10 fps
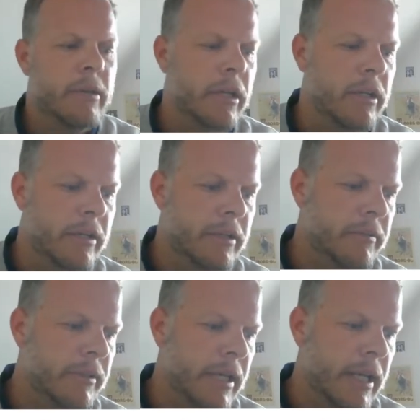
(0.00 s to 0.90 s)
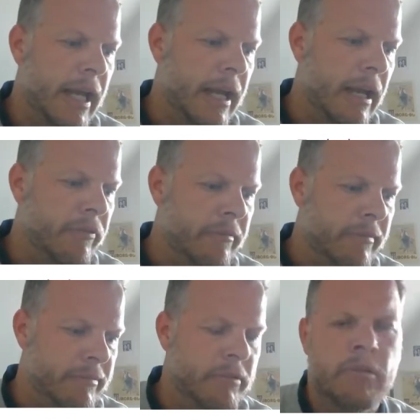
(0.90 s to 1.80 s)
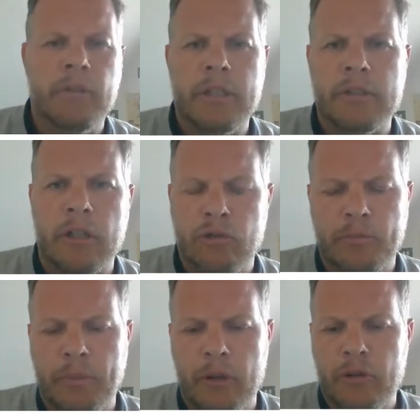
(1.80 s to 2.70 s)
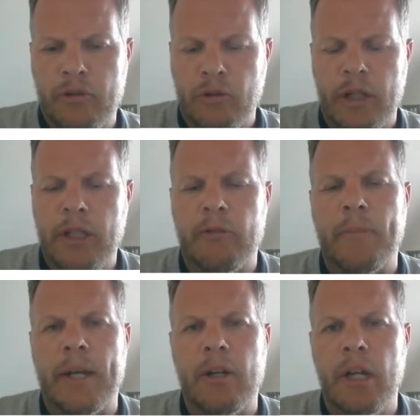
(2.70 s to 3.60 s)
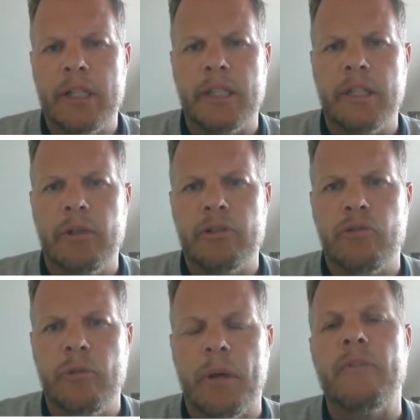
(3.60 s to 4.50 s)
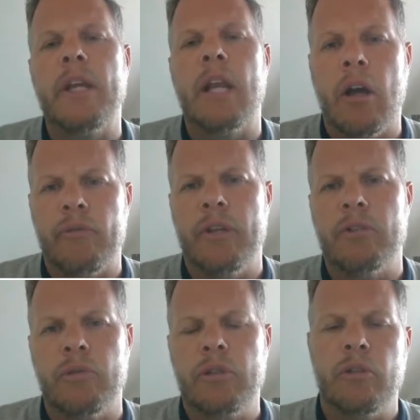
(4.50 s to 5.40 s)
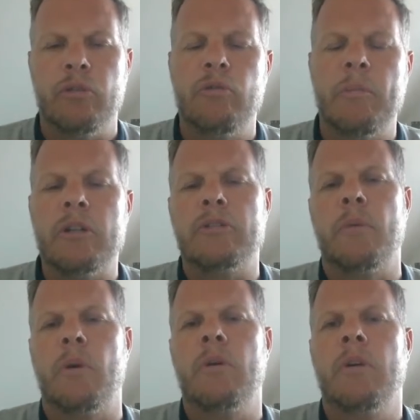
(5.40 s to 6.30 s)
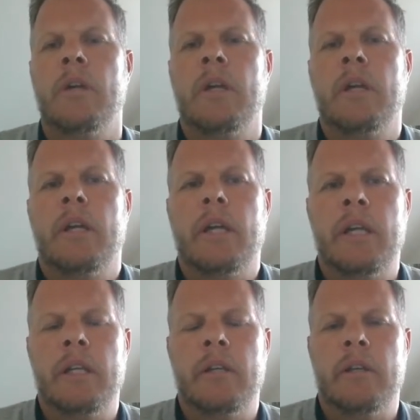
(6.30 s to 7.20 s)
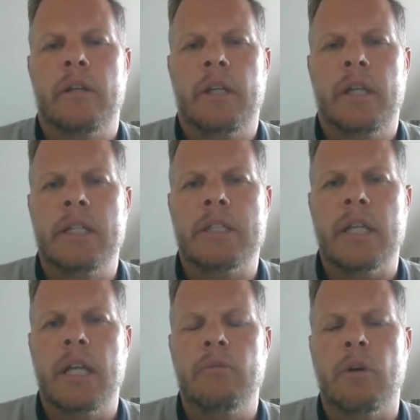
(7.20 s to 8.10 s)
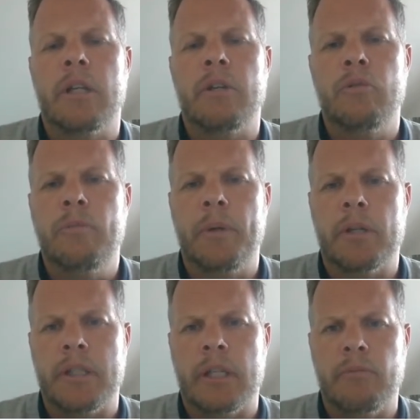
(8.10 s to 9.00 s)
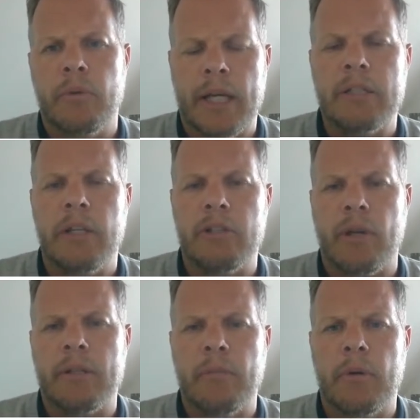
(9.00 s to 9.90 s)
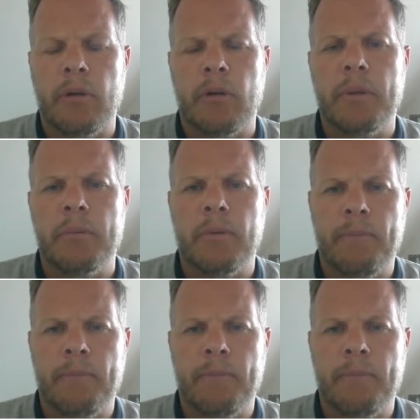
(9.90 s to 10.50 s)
it's not to point to any of my colleagues in the industry, but I think a lot of industry can do much more in telling what they do, because that would actually attract more young people.